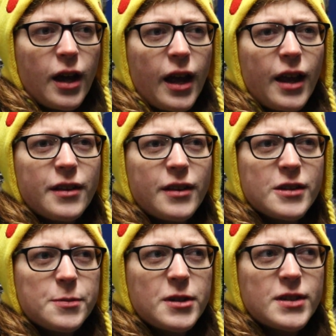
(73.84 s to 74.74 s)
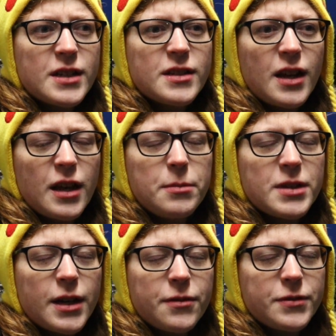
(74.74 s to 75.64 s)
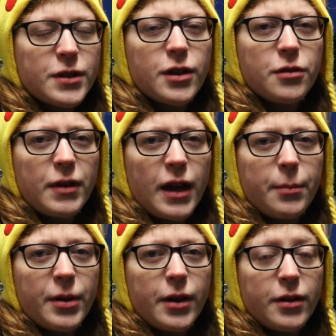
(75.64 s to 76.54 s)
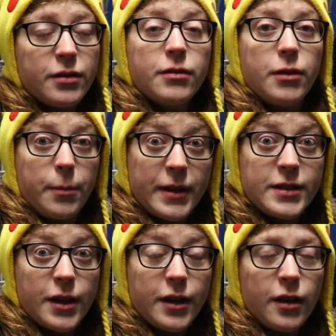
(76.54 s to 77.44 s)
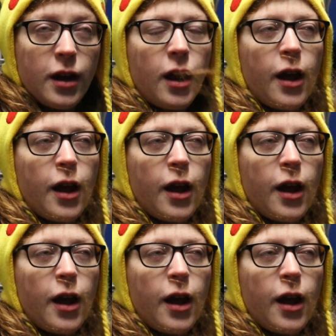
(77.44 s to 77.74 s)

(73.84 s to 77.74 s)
And that's because it's named after a rare bird, the bittern,